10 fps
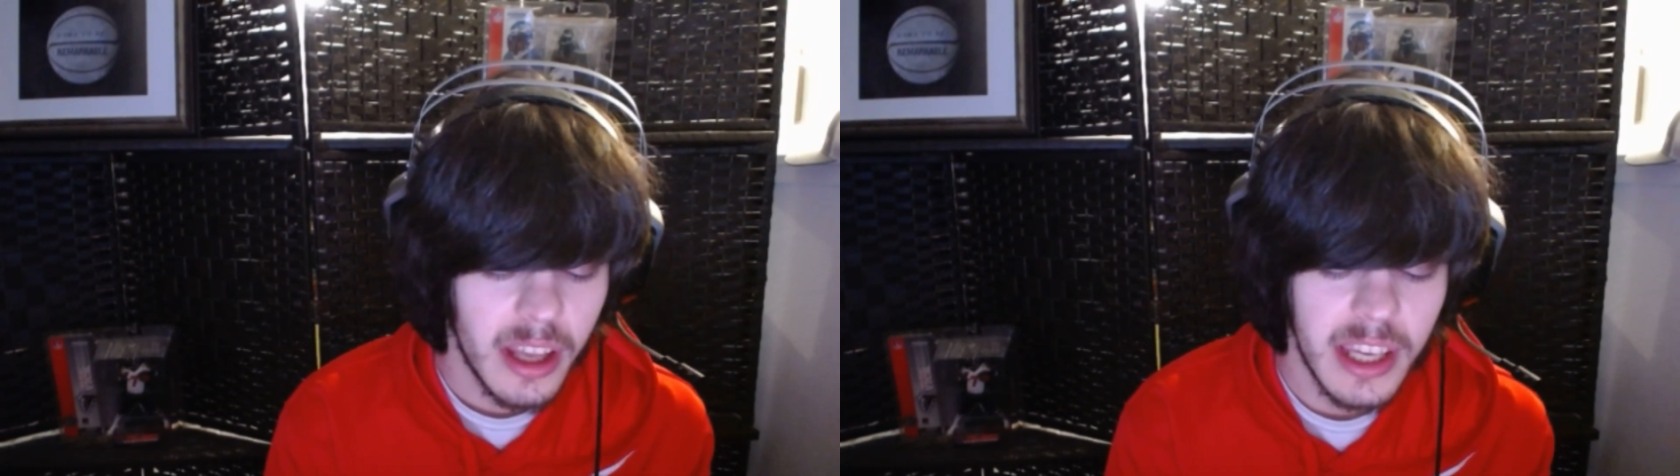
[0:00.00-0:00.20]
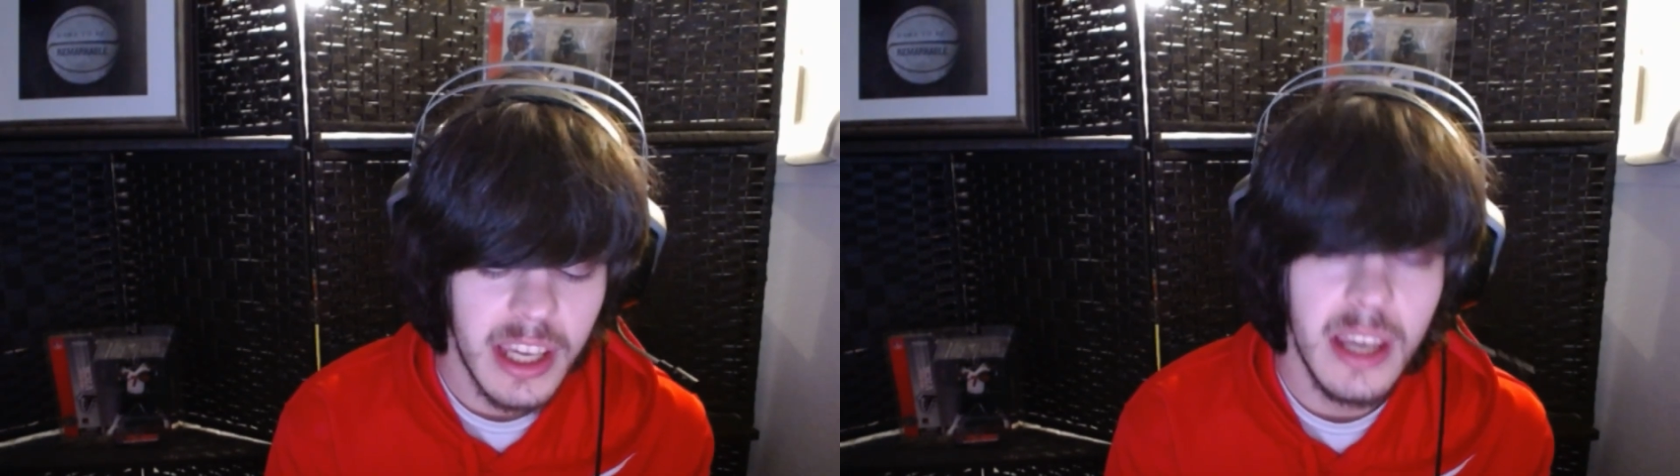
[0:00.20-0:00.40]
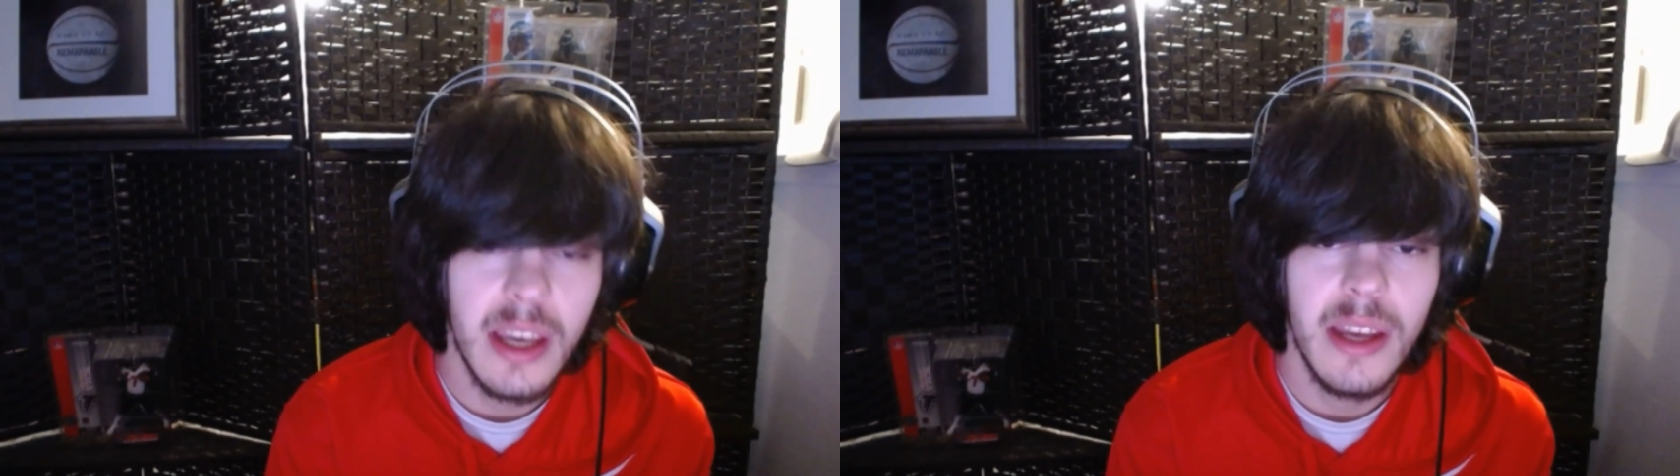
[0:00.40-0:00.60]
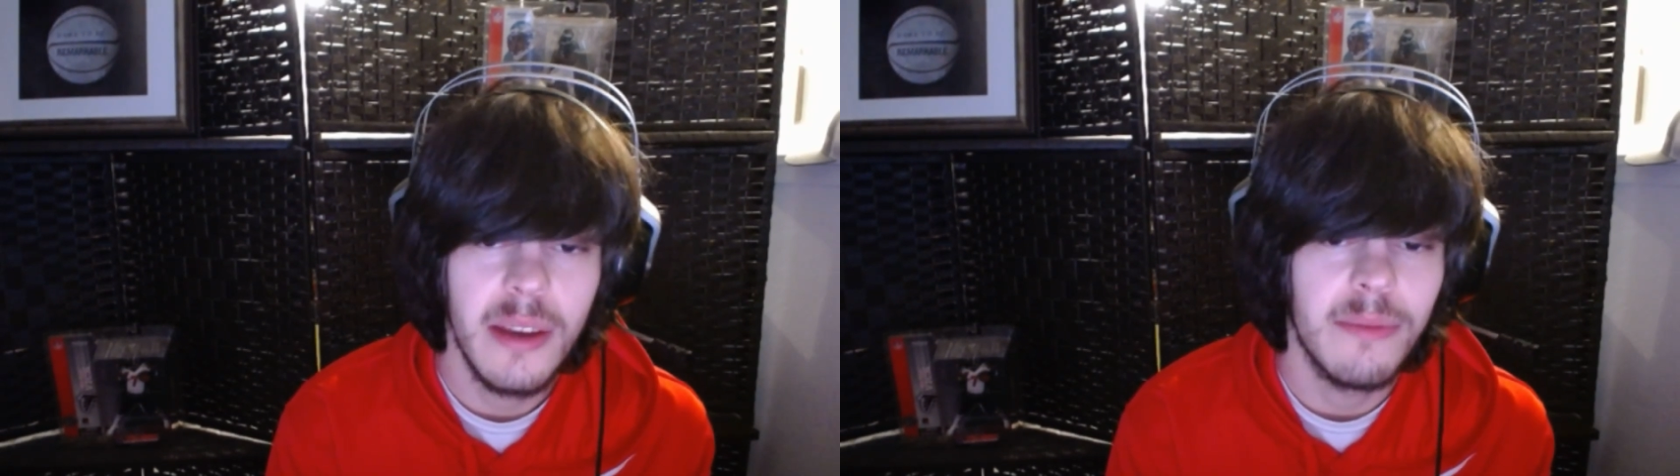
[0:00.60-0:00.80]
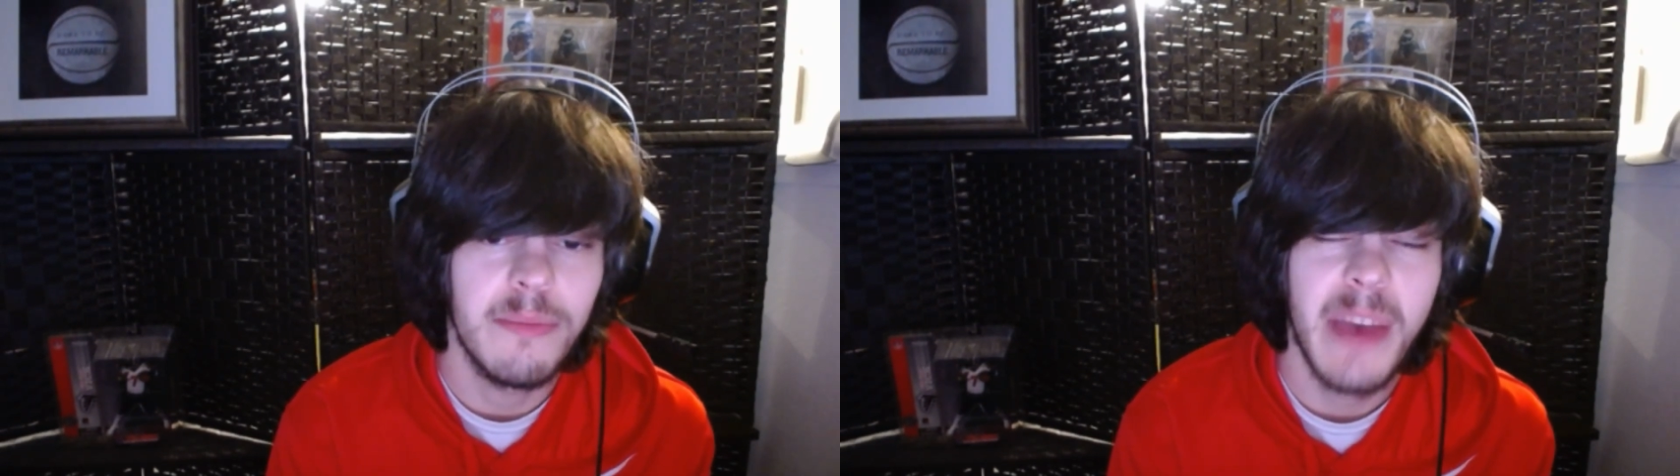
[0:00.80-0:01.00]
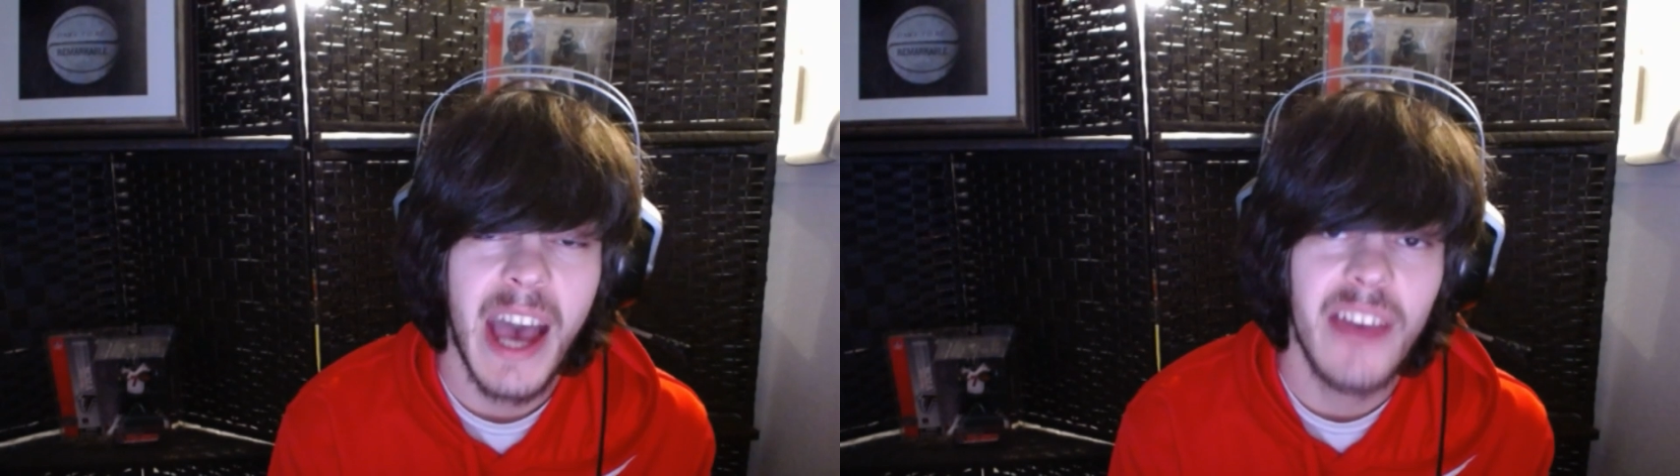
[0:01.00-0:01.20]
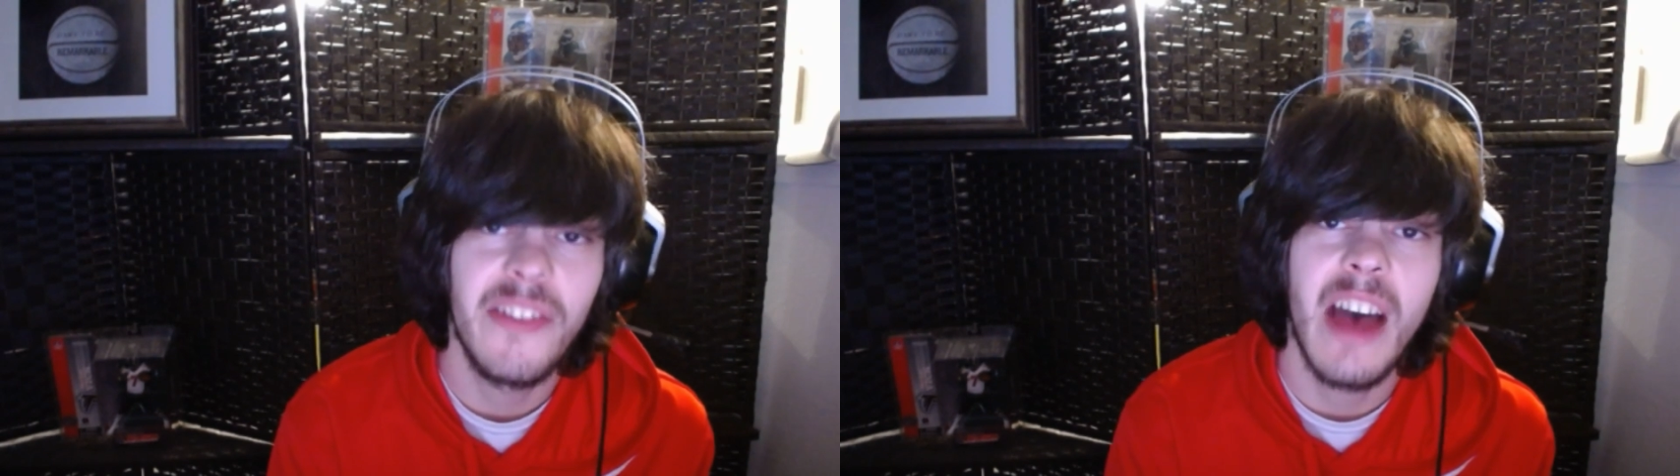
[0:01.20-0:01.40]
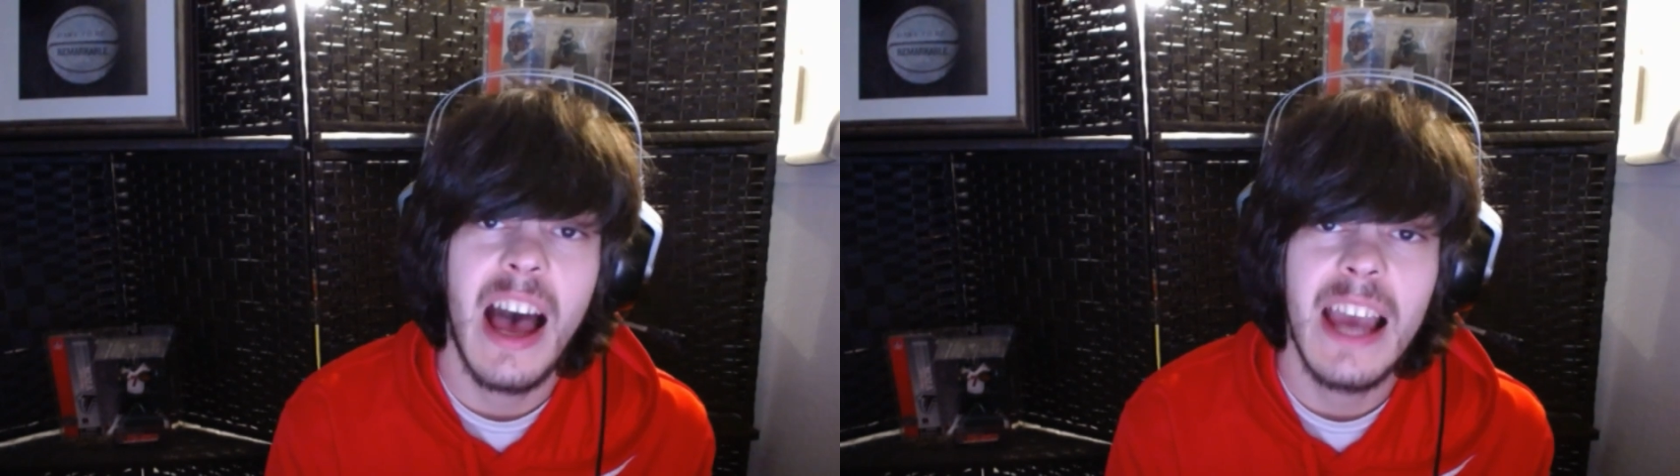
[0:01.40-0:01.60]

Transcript: He passed the